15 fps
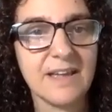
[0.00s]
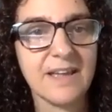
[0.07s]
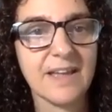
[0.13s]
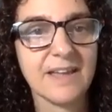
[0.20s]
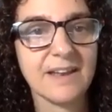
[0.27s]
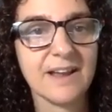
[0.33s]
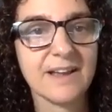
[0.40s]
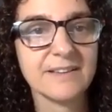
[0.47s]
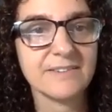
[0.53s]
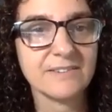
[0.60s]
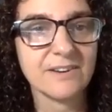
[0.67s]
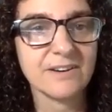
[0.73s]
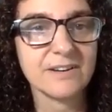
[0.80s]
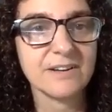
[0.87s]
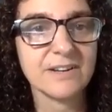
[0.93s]
And I
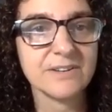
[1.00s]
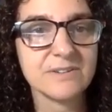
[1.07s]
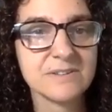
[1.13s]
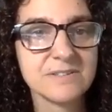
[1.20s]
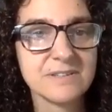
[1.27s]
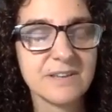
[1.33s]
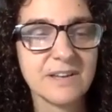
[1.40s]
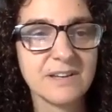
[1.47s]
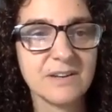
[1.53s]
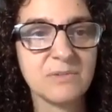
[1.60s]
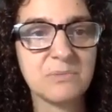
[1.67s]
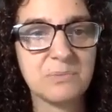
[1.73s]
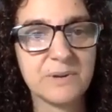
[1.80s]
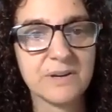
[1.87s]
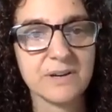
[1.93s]
started
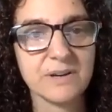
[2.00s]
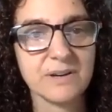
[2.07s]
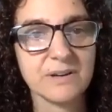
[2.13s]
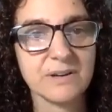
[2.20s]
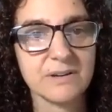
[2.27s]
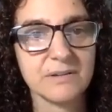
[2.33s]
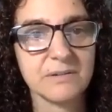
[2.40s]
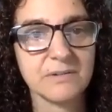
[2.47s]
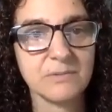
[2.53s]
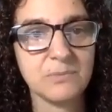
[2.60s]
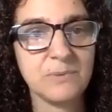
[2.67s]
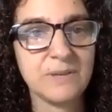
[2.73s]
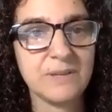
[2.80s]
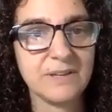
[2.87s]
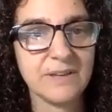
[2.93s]
understanding where
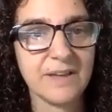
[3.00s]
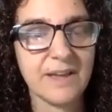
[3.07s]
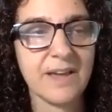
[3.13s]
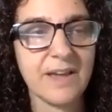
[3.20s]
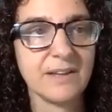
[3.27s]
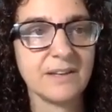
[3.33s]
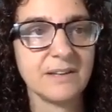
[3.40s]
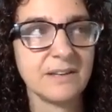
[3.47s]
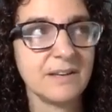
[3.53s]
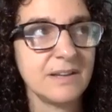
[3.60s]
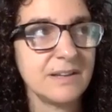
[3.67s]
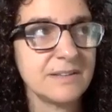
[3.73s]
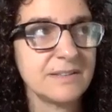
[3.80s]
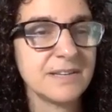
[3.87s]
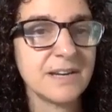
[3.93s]
wheat and
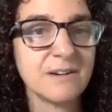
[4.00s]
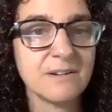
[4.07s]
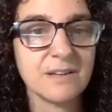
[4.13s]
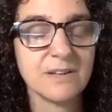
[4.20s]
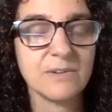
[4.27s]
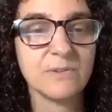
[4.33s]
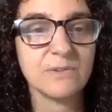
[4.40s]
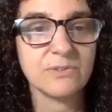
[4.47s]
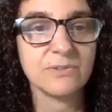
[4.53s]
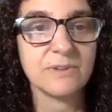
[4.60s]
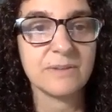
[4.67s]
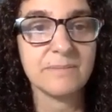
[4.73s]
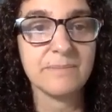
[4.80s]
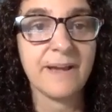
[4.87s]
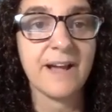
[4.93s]
dairy used to
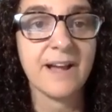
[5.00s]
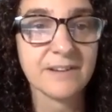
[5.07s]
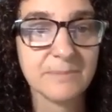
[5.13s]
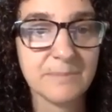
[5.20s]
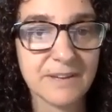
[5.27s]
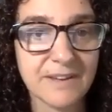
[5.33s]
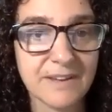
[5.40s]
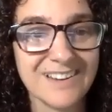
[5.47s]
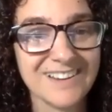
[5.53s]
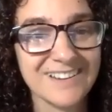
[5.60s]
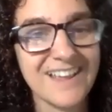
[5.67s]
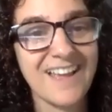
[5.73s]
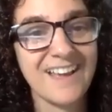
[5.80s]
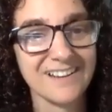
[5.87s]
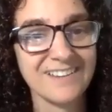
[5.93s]
impact me. And
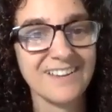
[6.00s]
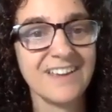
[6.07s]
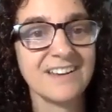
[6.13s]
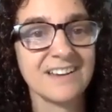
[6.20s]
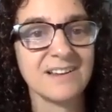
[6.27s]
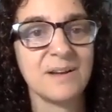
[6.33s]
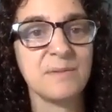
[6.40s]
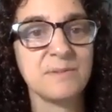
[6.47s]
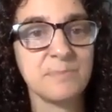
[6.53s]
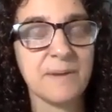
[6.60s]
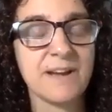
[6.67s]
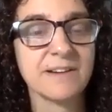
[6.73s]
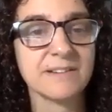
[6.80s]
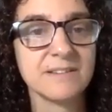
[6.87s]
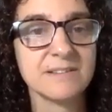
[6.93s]
again, it comes
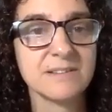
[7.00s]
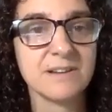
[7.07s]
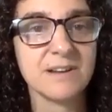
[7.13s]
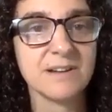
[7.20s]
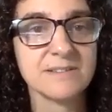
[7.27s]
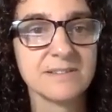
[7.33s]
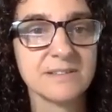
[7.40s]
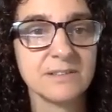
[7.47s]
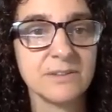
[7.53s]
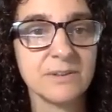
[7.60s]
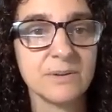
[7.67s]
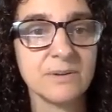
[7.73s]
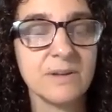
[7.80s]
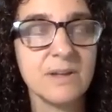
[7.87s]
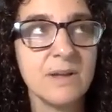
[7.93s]
back to the toxic
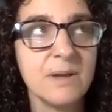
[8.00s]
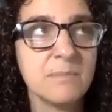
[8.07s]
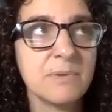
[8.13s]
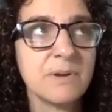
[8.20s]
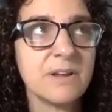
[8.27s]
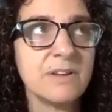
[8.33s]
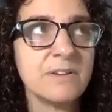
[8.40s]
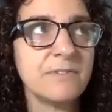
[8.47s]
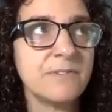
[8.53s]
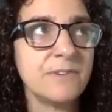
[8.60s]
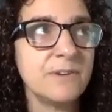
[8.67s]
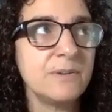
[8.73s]
load. But if